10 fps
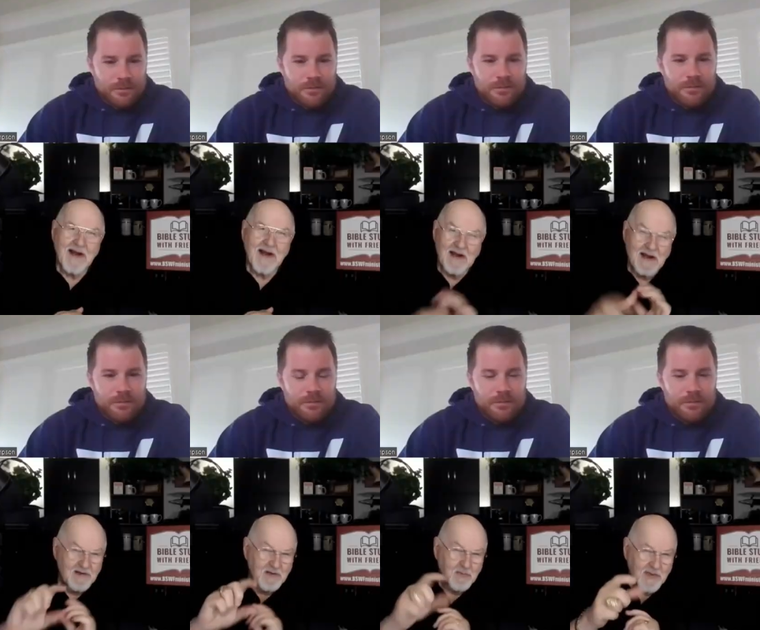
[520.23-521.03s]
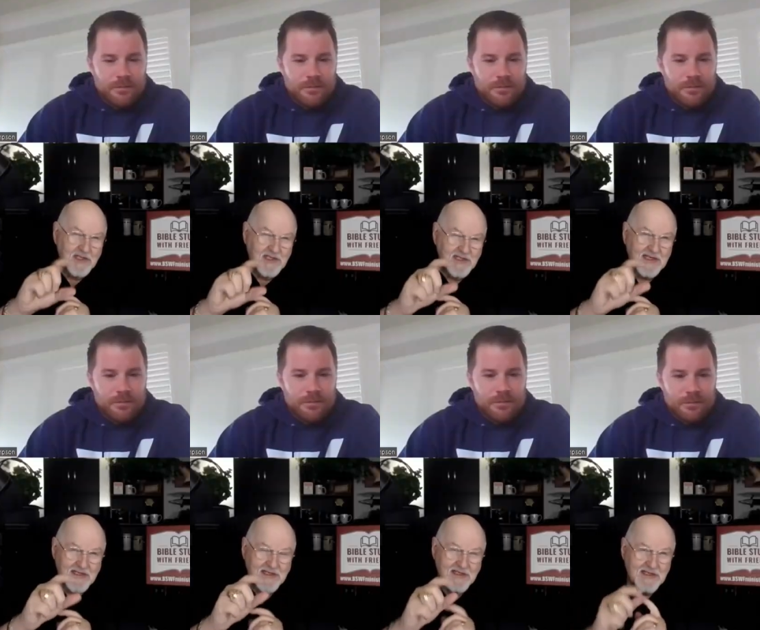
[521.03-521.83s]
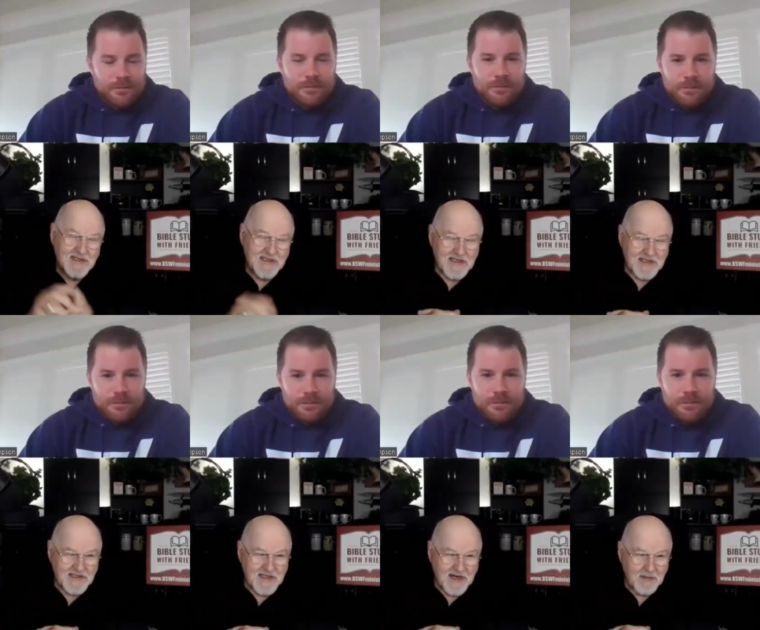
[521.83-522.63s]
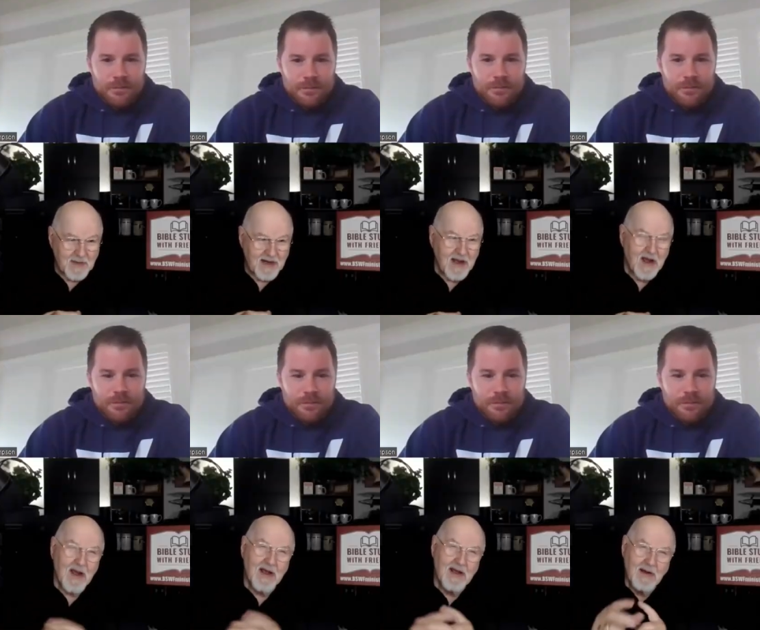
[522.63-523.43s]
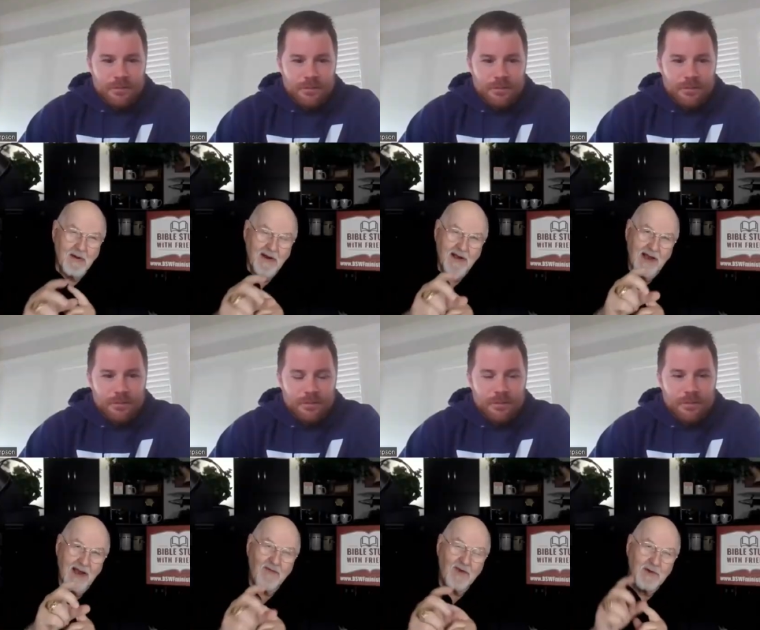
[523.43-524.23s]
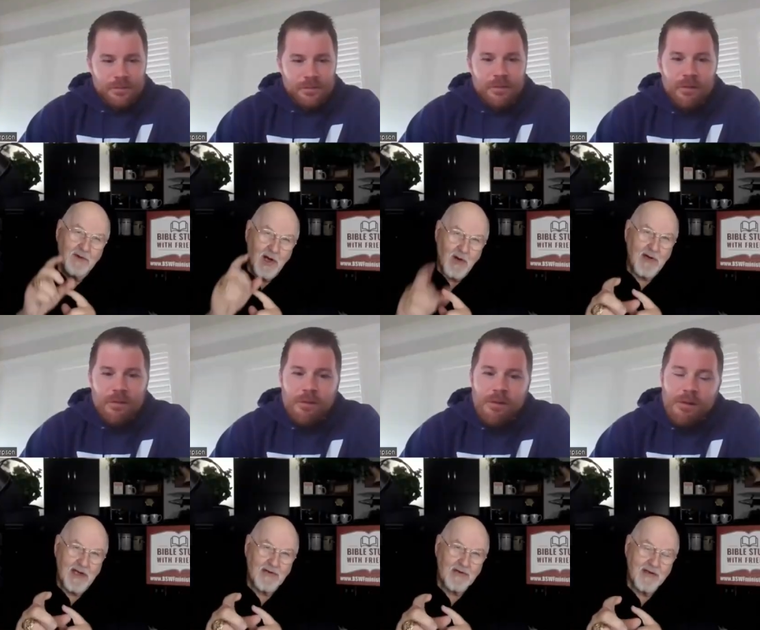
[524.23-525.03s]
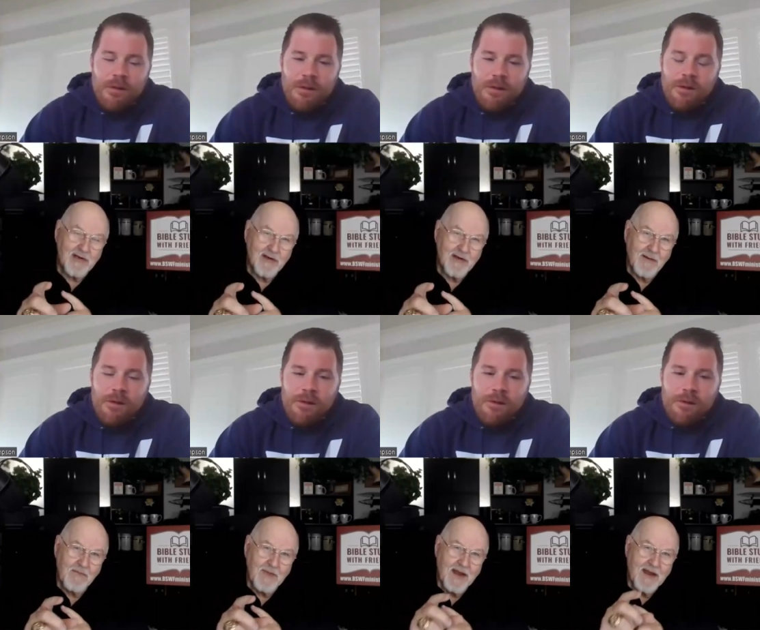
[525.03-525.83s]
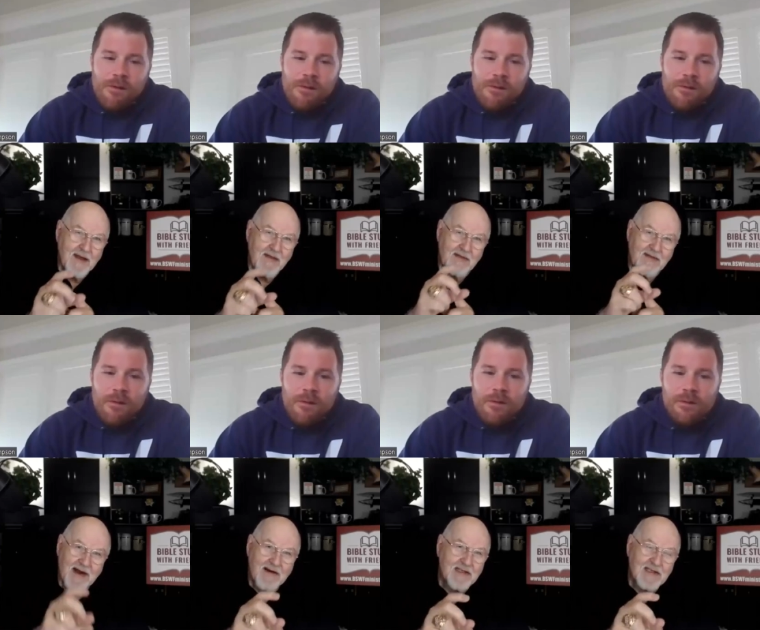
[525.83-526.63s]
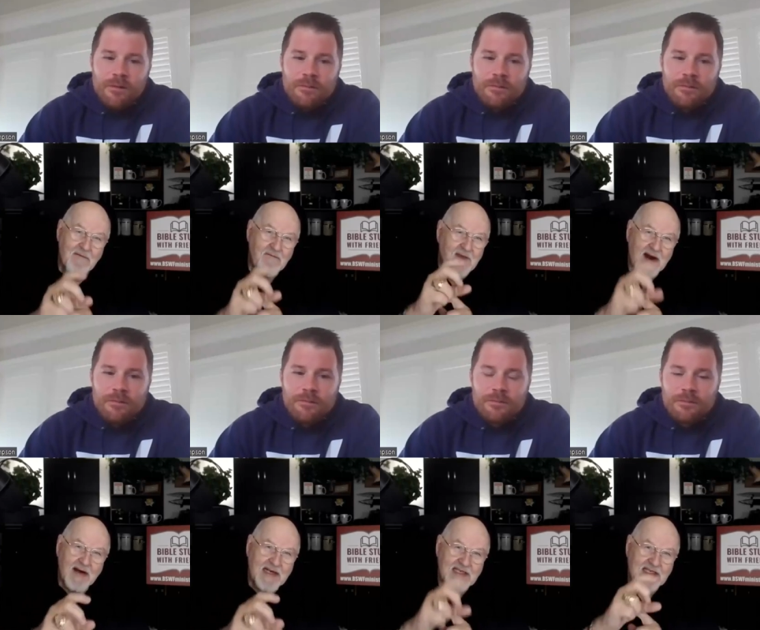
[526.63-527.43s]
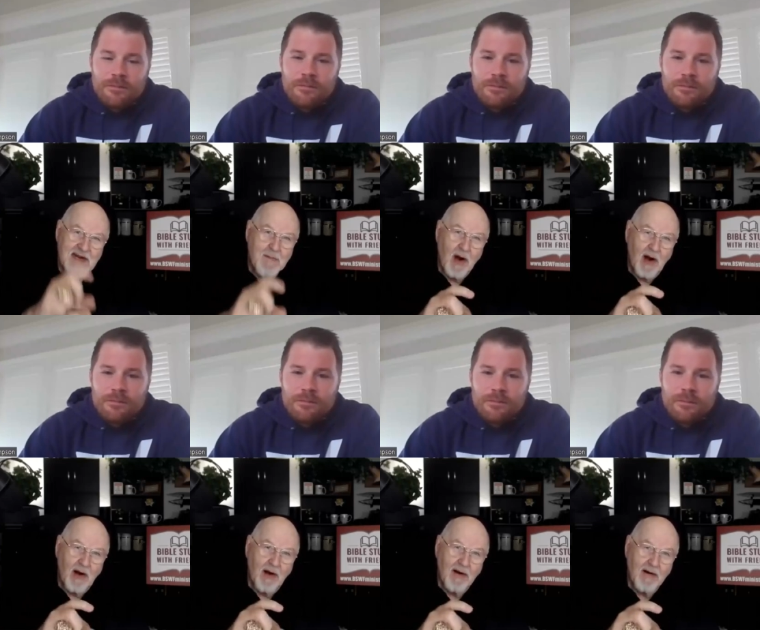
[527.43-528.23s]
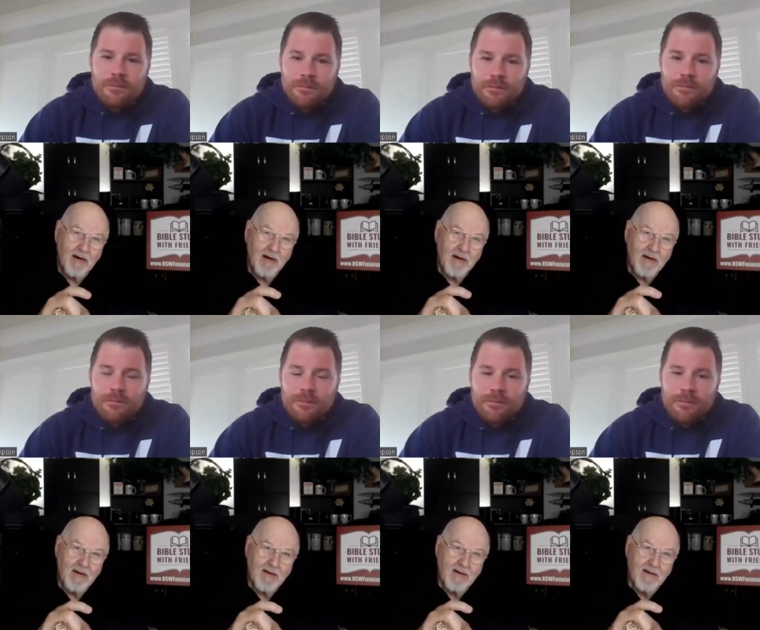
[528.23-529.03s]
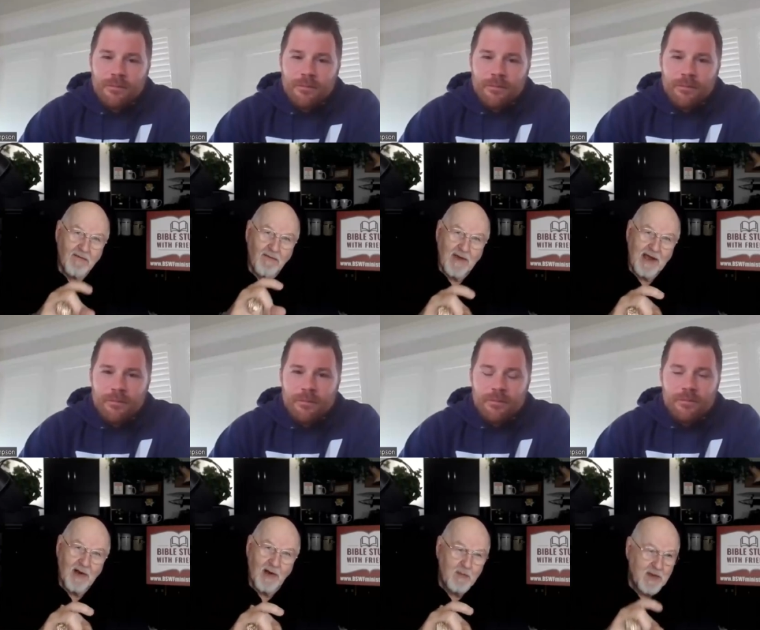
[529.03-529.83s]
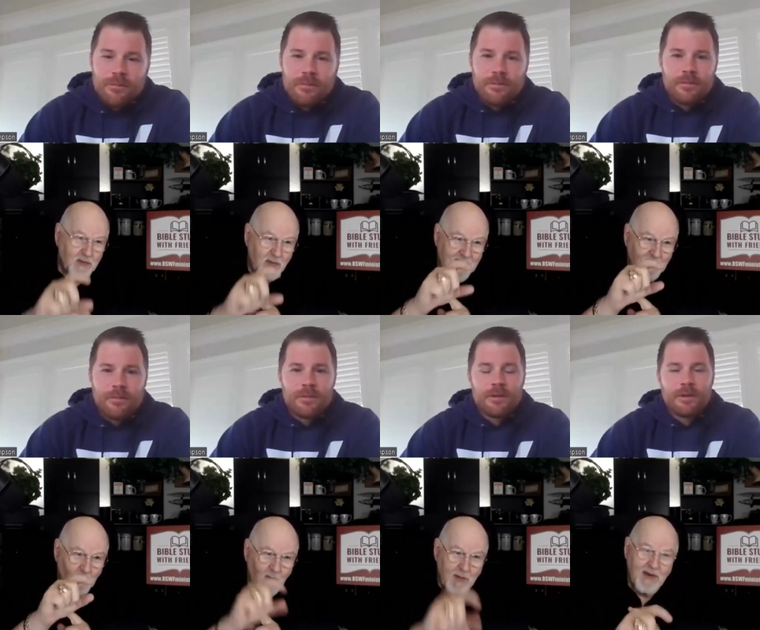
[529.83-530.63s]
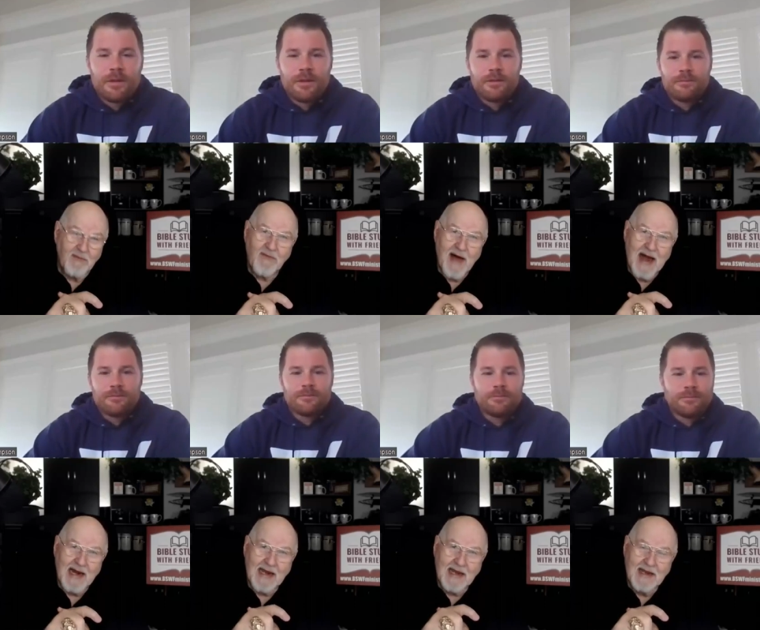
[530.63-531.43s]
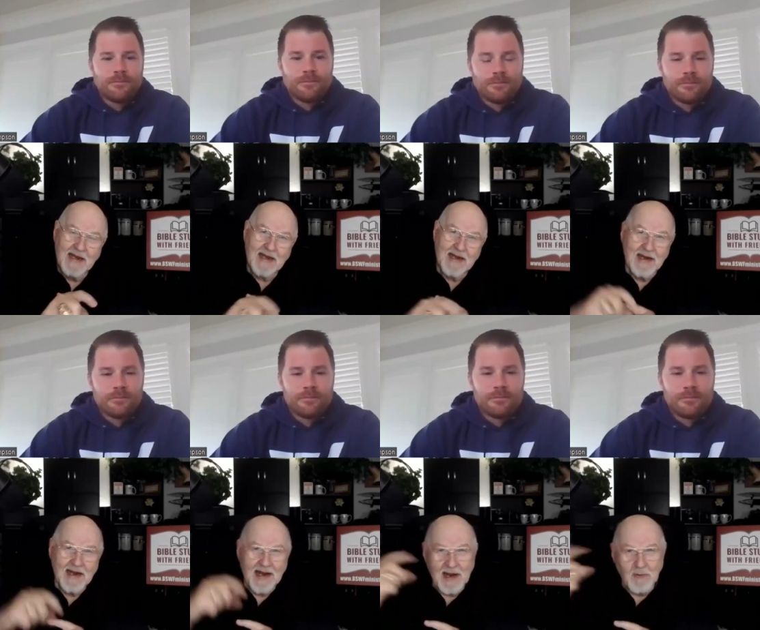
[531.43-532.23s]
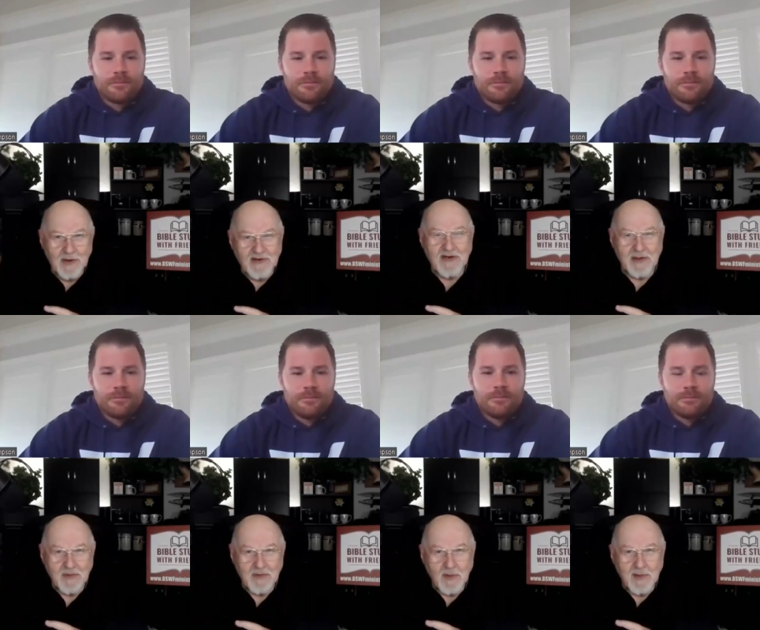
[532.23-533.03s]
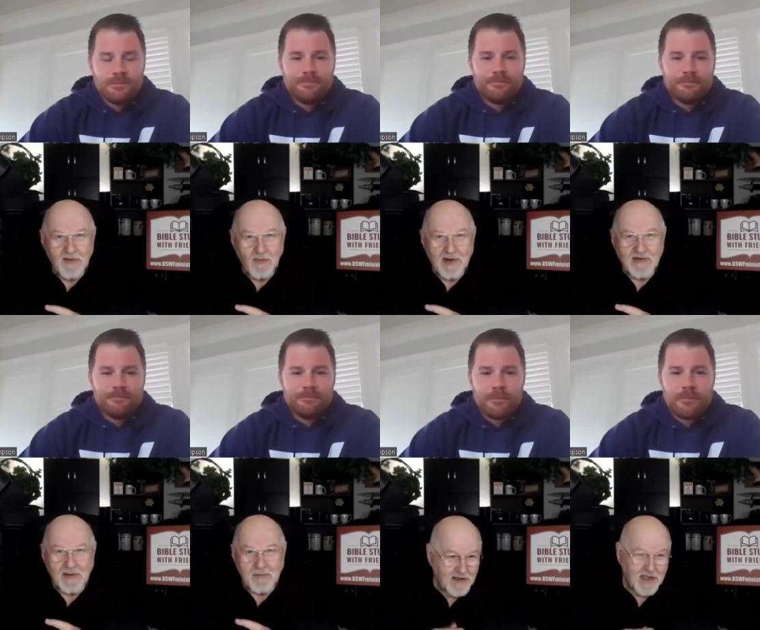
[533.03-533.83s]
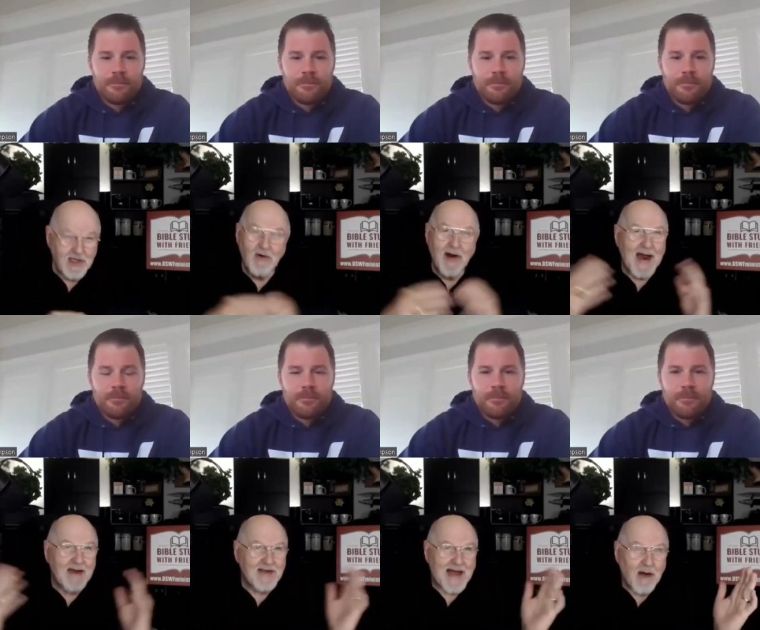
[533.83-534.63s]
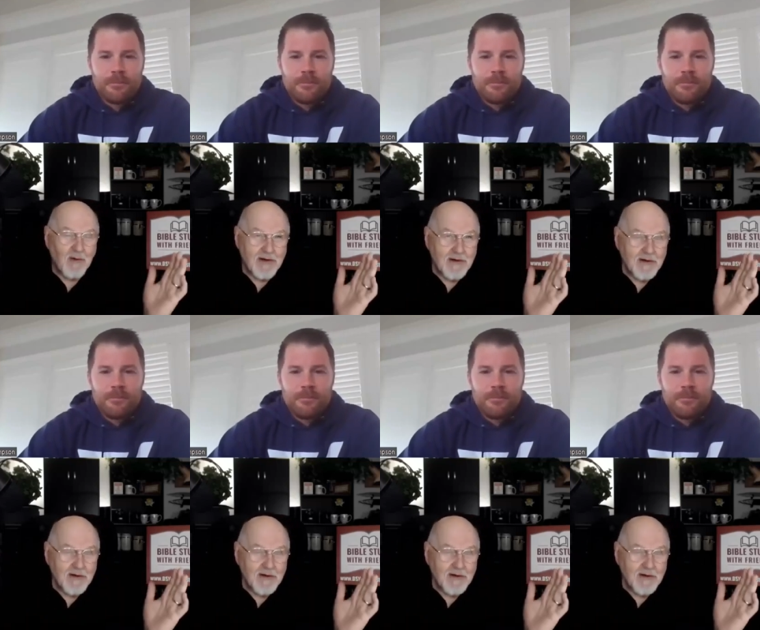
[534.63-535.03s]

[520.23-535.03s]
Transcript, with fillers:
Speaker 1: And now what she says is, is a second, but if you notice, there is a very similar feel between the woman of folly and wisdom, the woman of wisdom. She cries out,